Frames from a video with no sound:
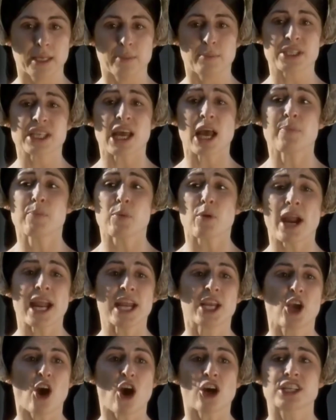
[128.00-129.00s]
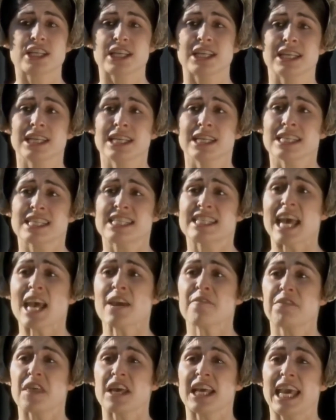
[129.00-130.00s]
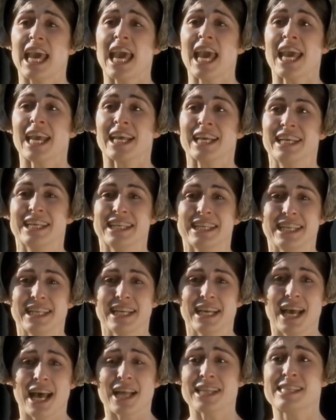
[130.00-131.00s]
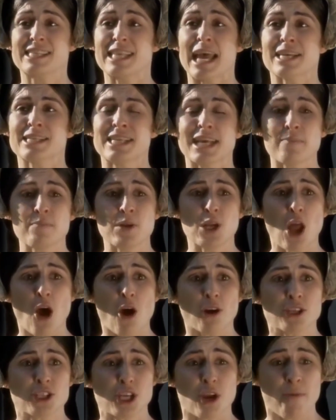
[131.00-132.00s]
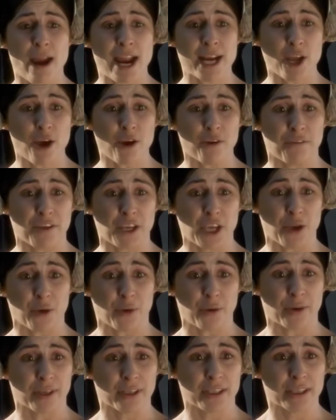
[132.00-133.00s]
But I pray God, save the king, and send him long to reign over you.